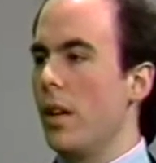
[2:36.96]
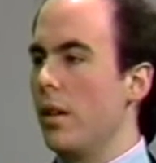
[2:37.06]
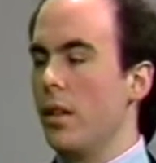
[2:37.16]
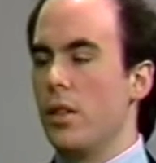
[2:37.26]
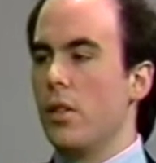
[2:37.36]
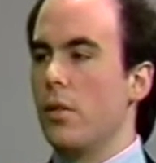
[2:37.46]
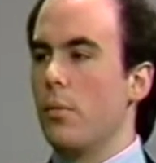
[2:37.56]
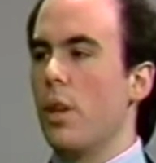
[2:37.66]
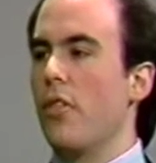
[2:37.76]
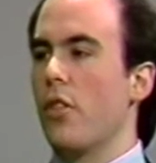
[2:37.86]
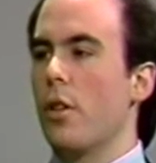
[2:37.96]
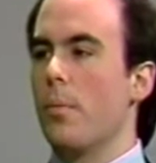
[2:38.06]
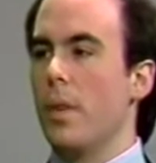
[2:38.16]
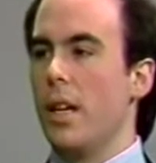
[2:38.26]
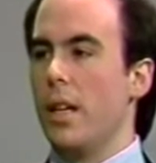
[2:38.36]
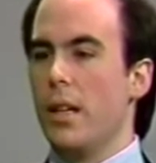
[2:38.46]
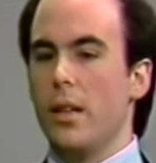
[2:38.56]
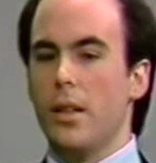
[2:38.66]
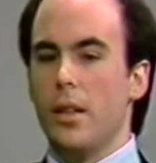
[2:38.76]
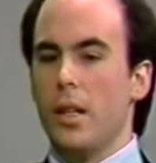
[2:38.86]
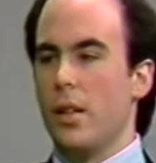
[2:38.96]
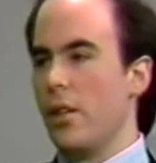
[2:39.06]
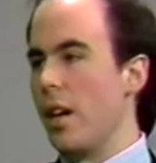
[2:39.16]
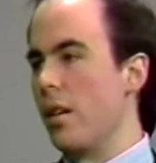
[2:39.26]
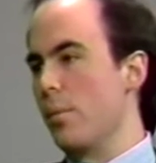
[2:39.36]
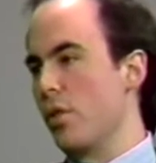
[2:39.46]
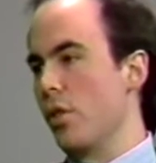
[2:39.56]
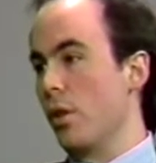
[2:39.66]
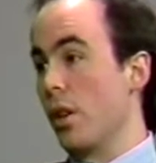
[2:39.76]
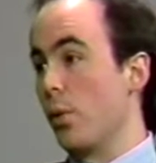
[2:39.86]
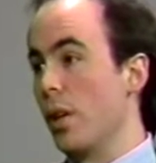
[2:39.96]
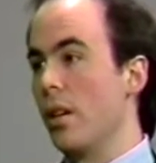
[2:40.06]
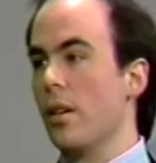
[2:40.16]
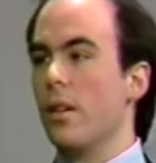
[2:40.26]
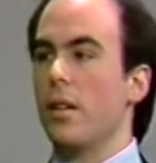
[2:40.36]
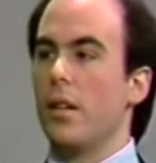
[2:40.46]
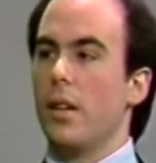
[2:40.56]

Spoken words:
It just reaffirmed my desire to pursue a career